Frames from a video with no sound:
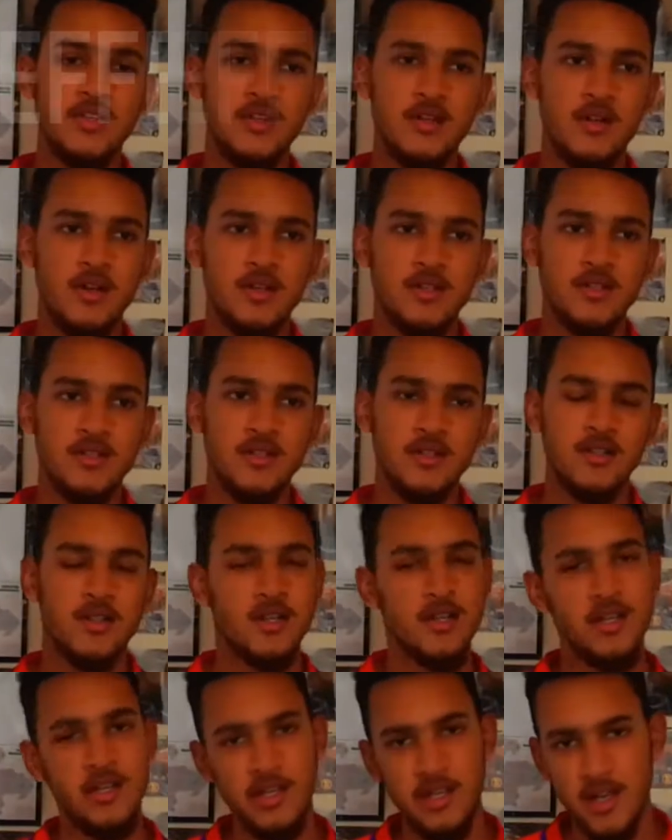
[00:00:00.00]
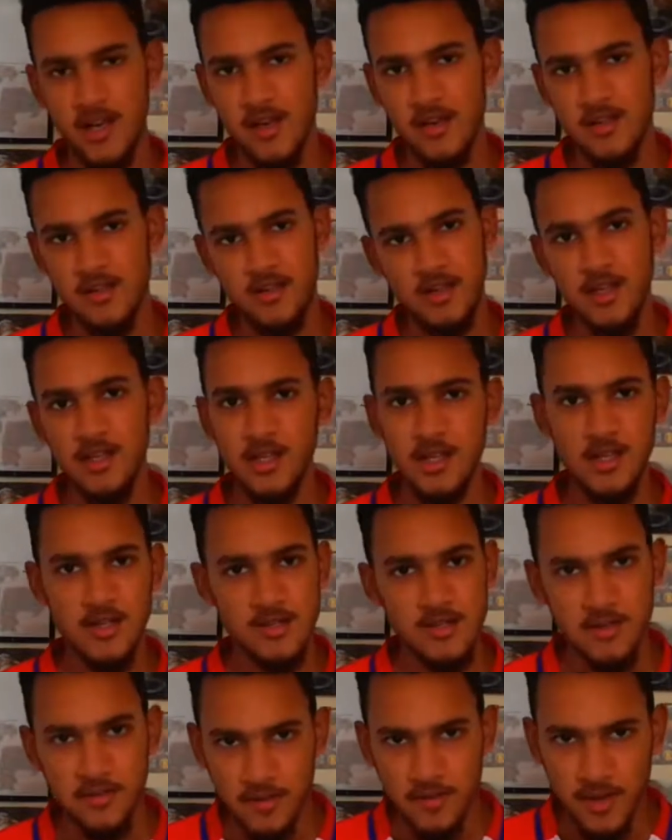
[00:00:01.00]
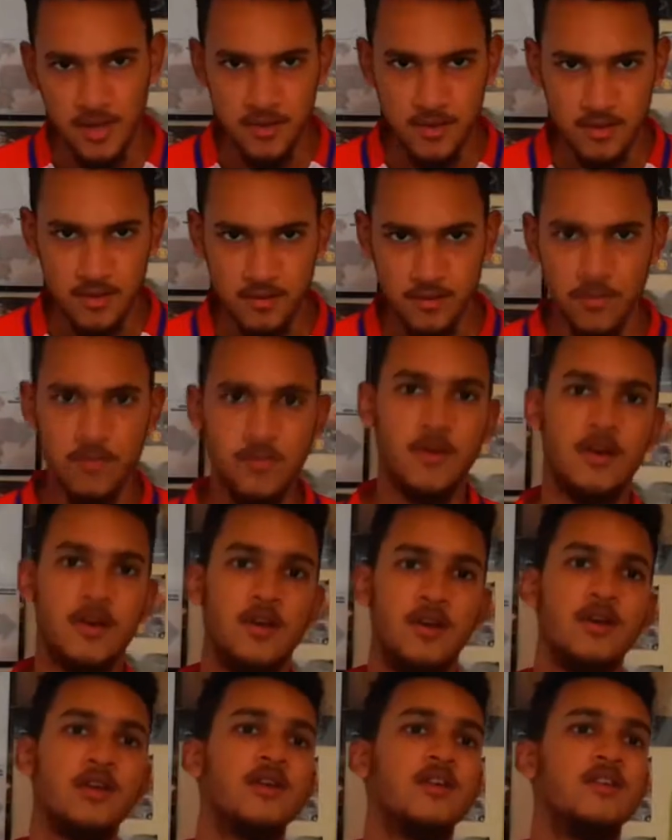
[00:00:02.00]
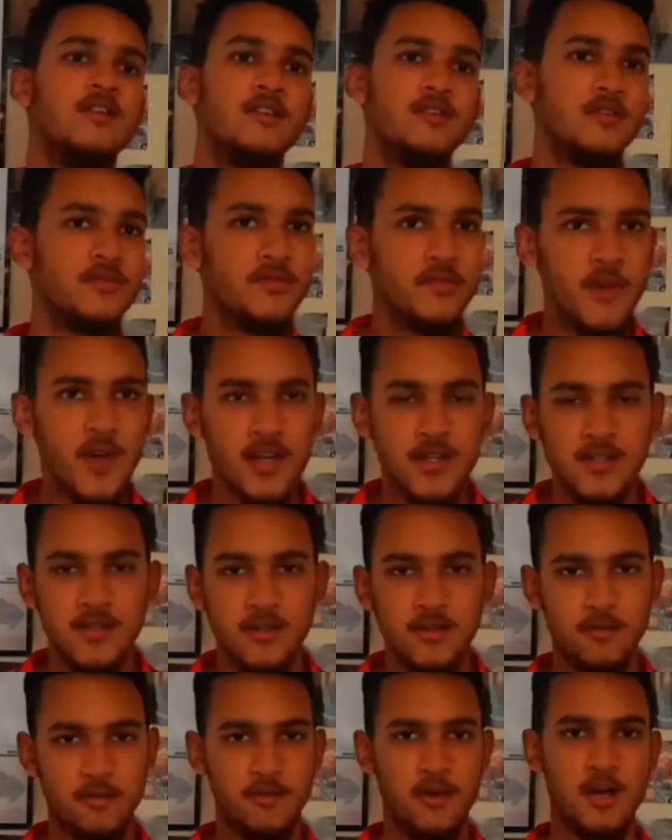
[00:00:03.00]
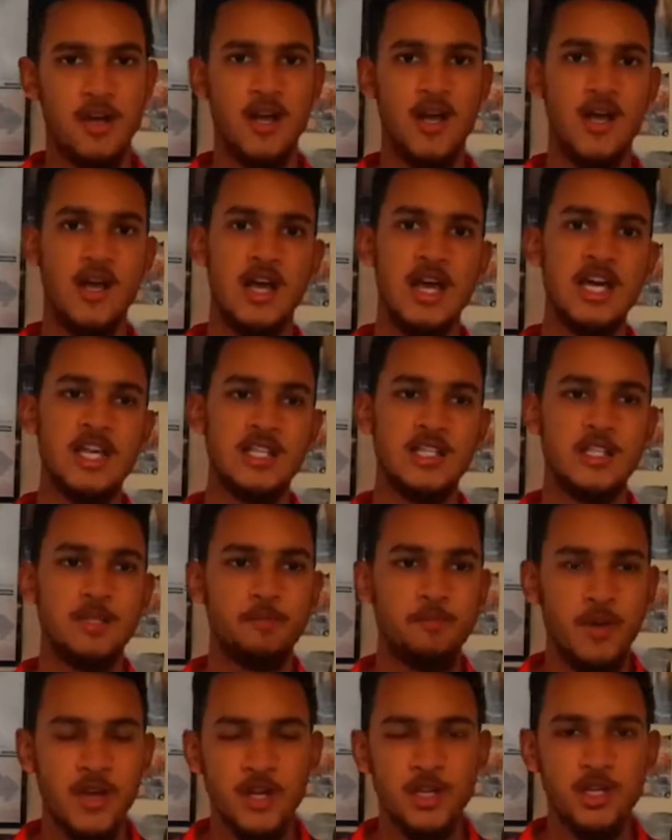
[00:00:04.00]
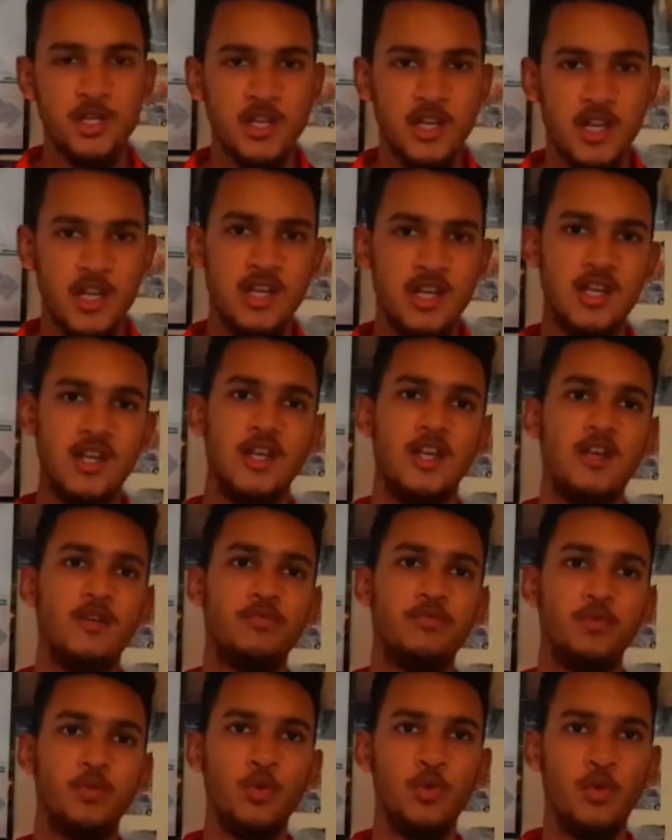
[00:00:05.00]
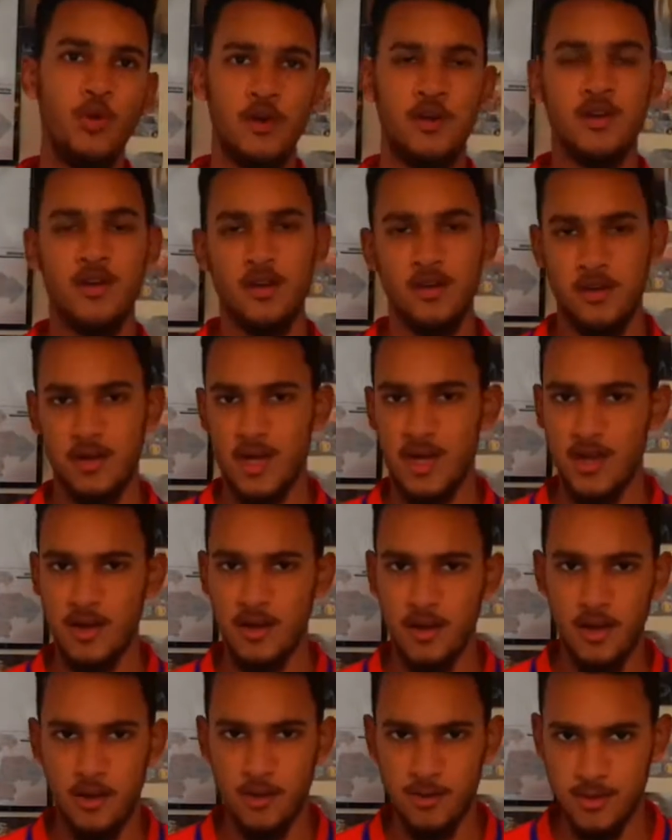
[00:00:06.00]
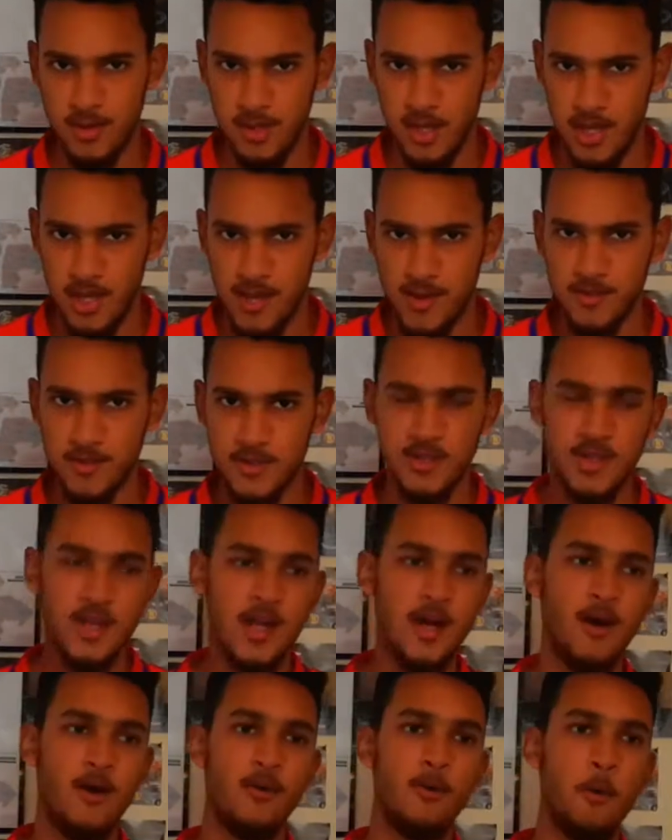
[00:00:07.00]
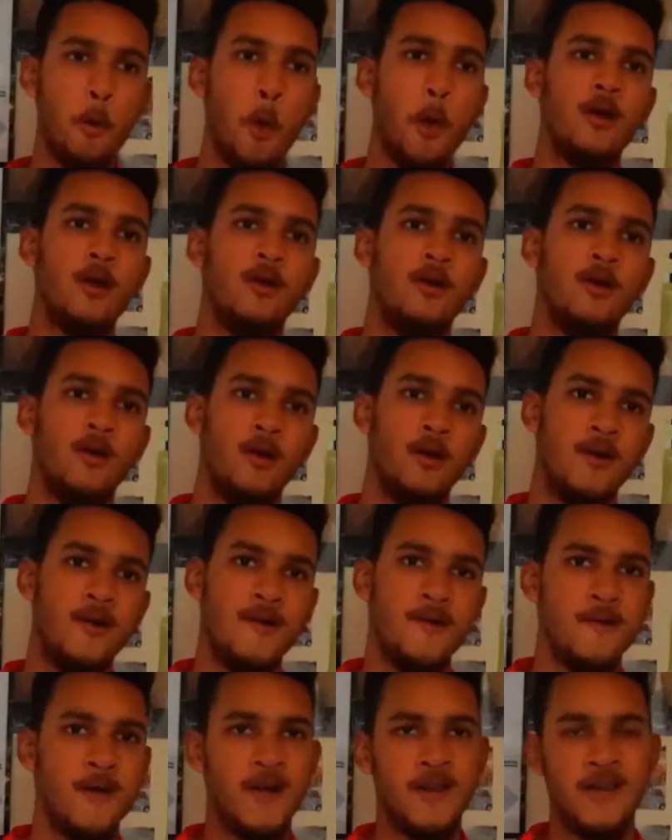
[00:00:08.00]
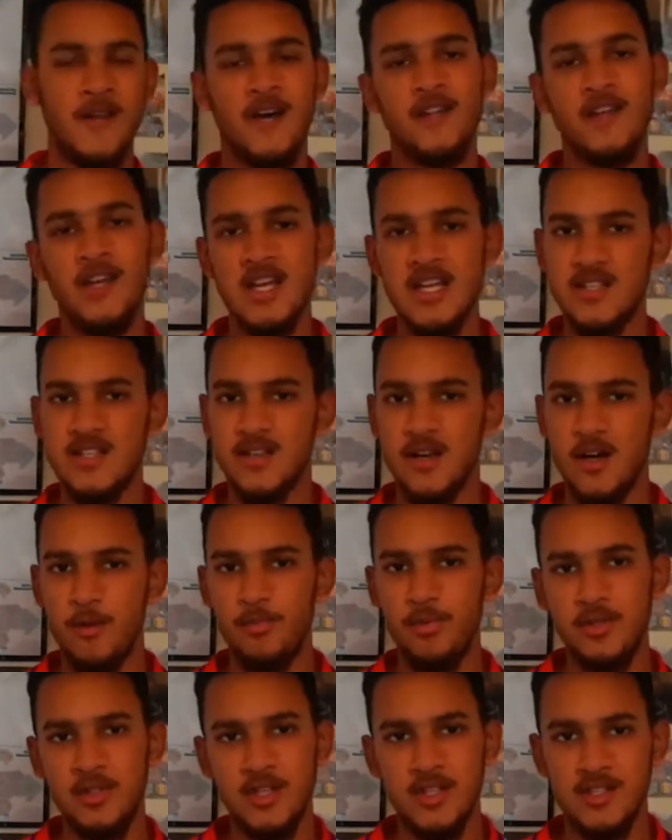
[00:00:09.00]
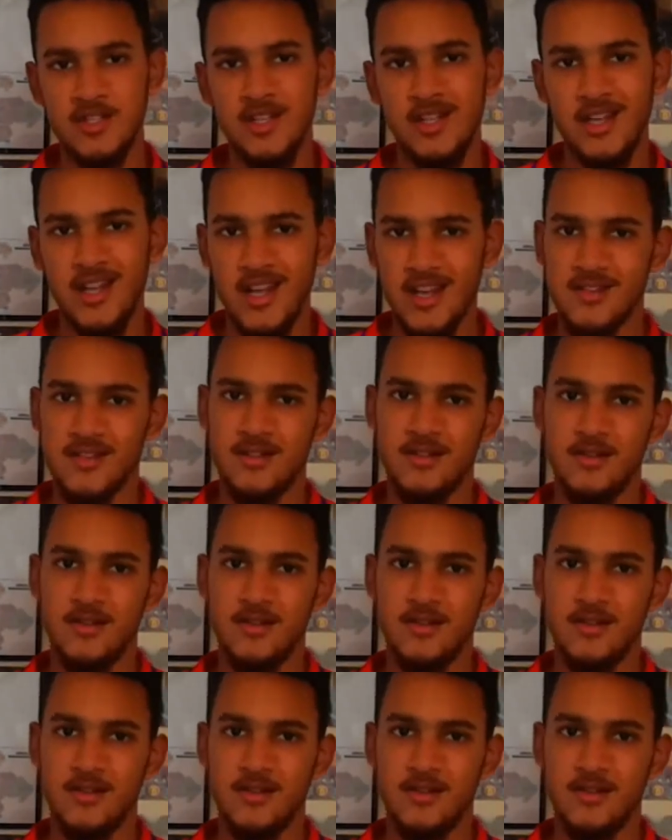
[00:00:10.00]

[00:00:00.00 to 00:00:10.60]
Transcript: answer, yes, it is effective. It is effective, especially if you want to grind out games. Now, another example is Leicester